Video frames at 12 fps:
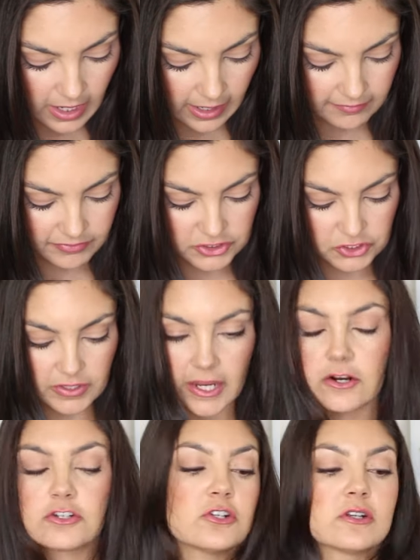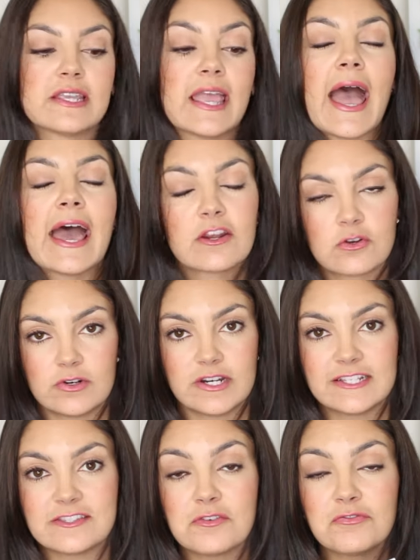of the two character
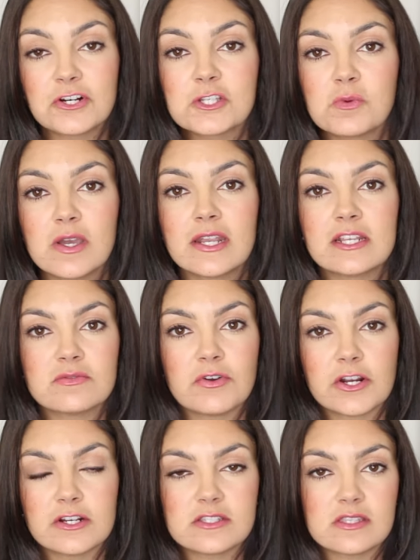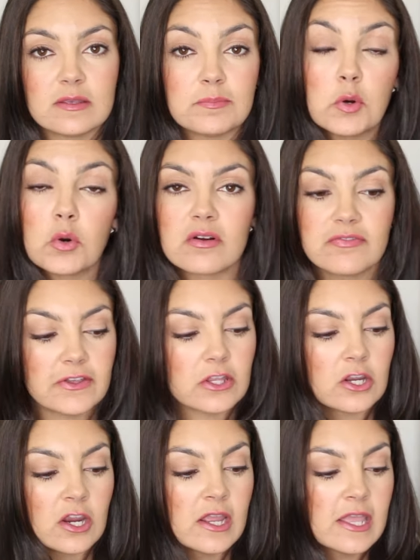categories. The first one, as far as the pore
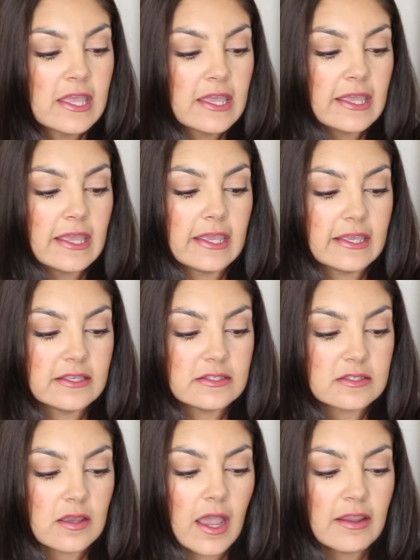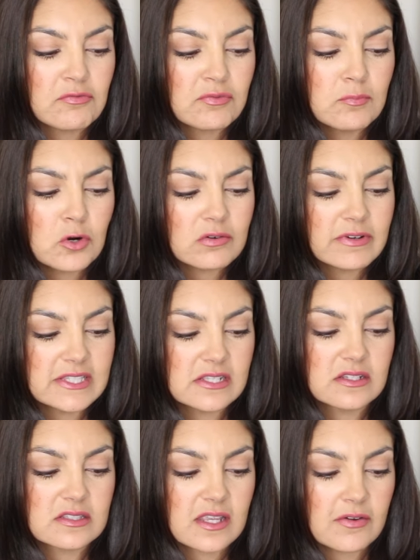filler, is a more
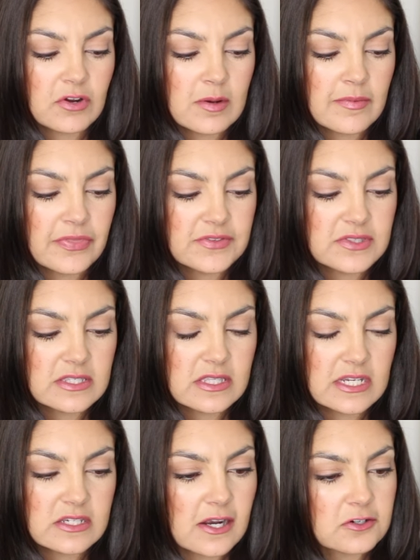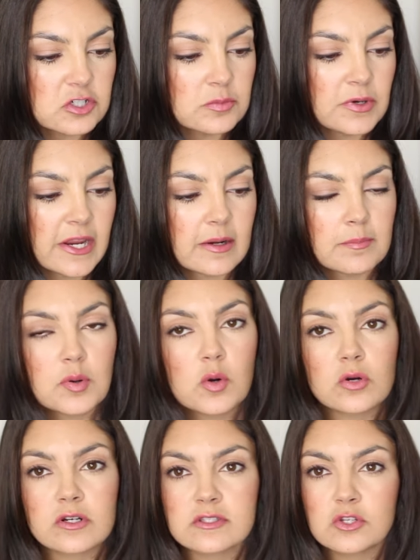recent discovery, but this is the Dr. Brandt
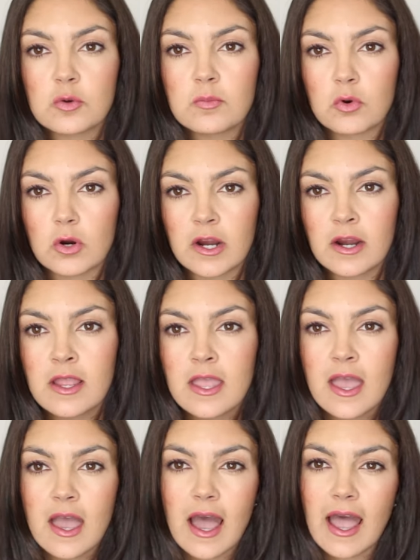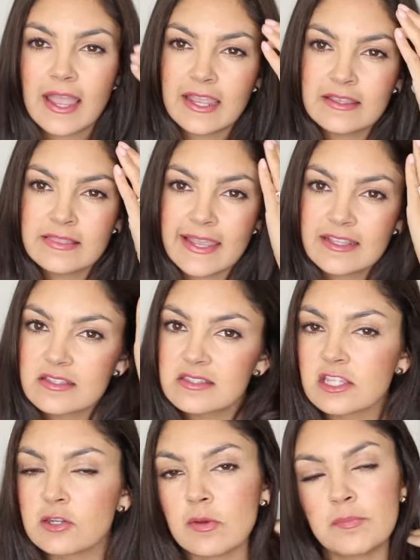Pores No More. I like this
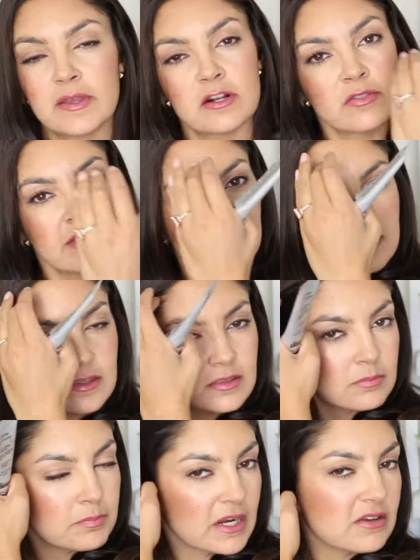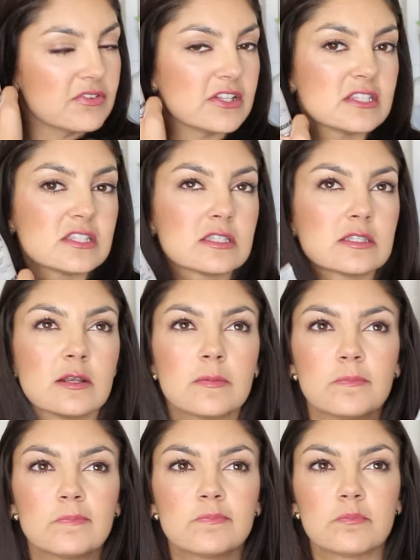a little bit better than Benefits
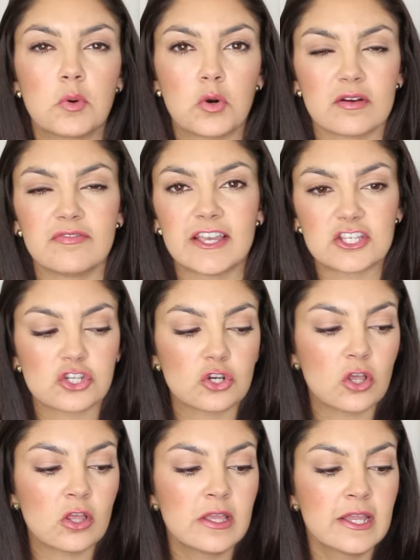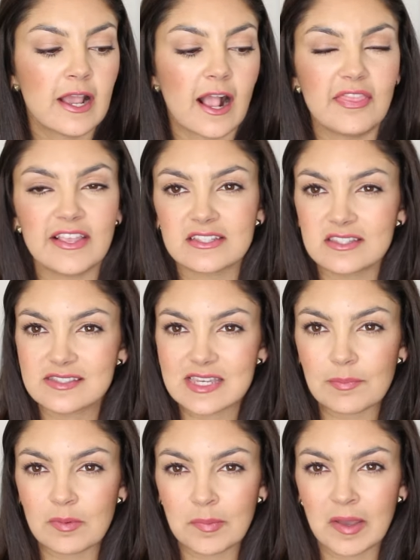POREfessional. I think it's a
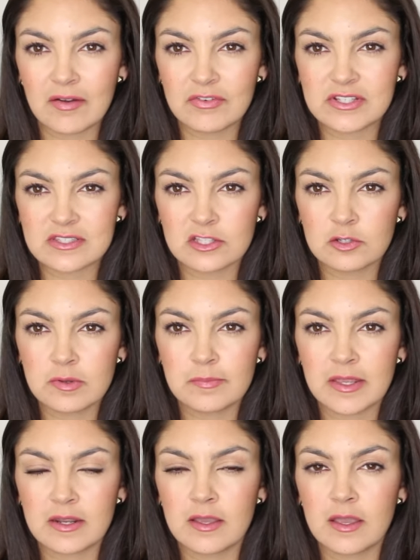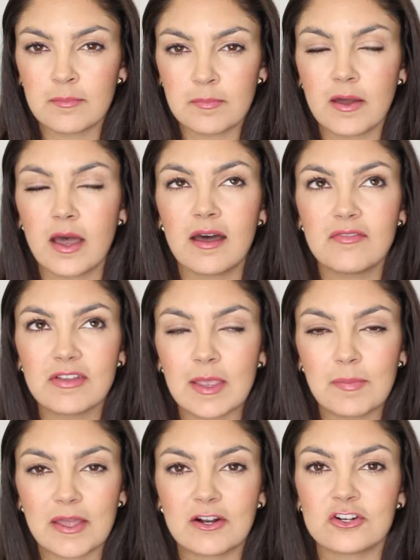step above. It does a little bit of
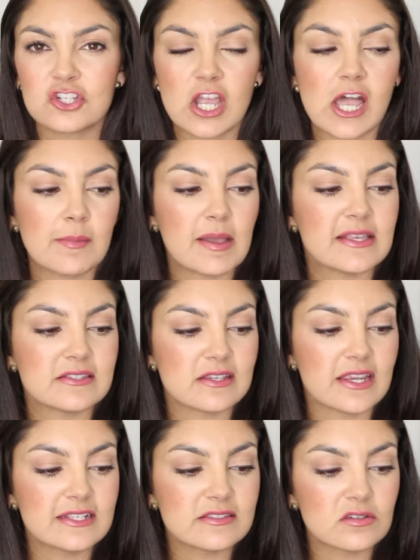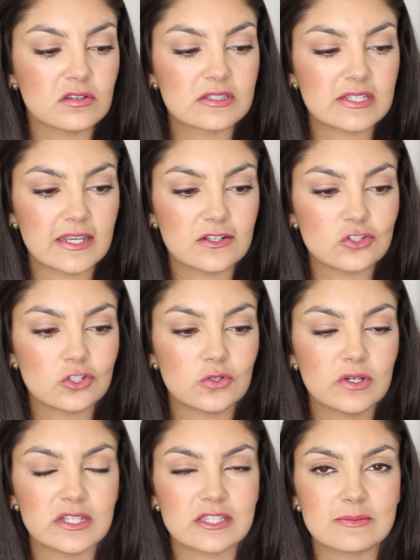a better job, has a nice little tint
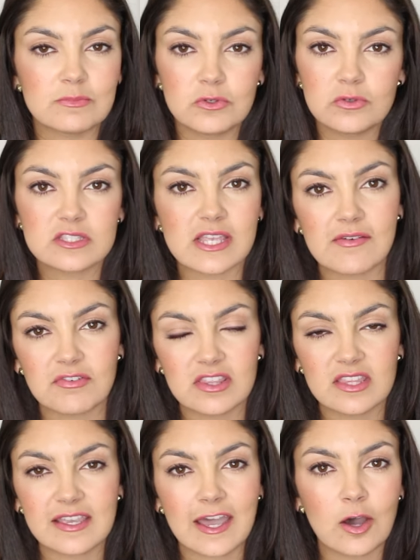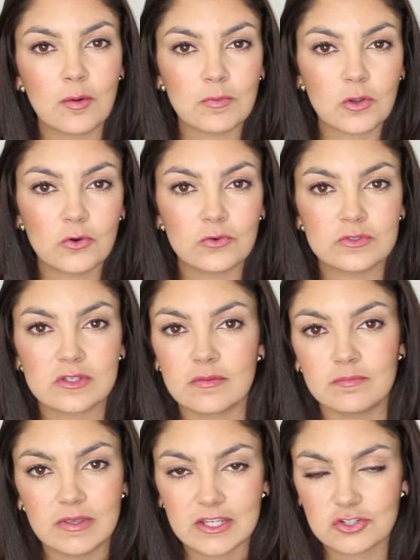to it, smooths everything out, goes,
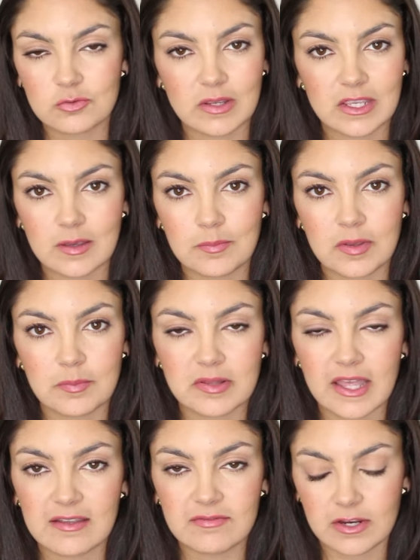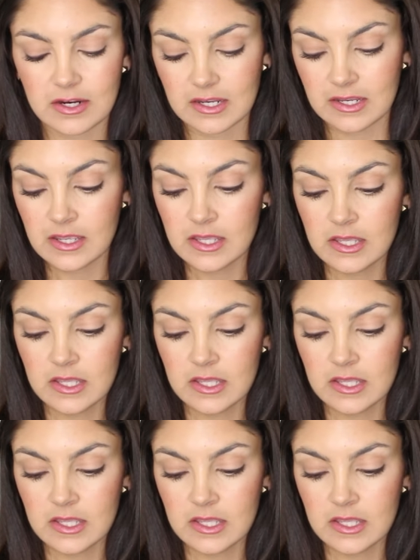makes your makeup apply very